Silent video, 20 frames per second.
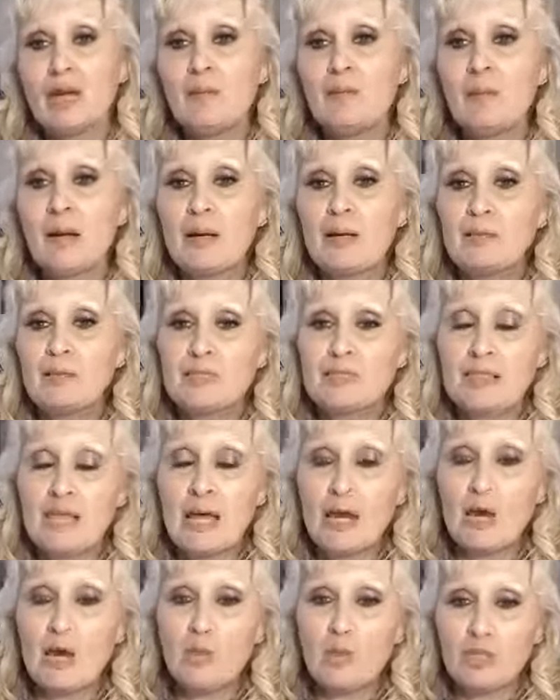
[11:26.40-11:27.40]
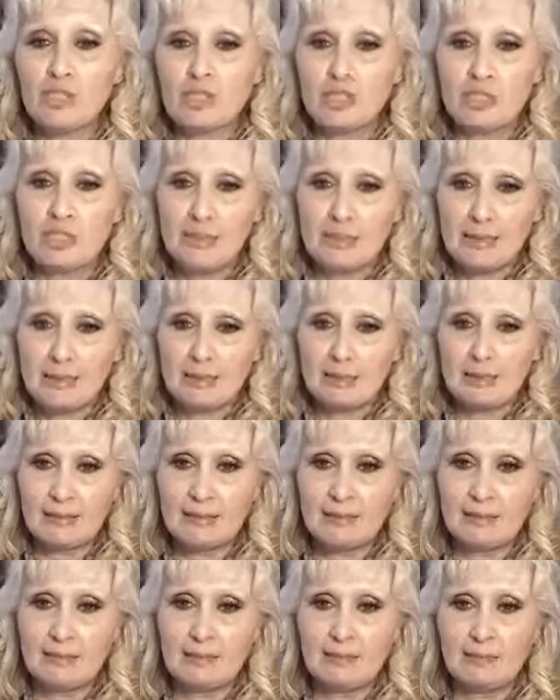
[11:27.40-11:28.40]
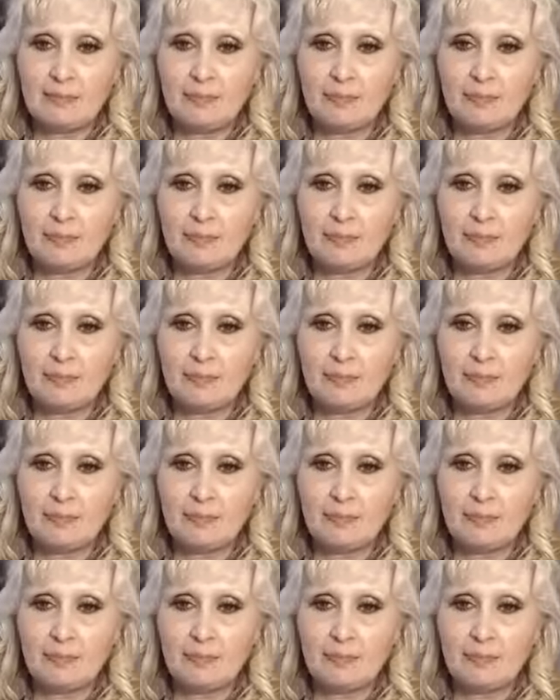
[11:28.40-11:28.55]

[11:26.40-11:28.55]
But it was there when she needed it.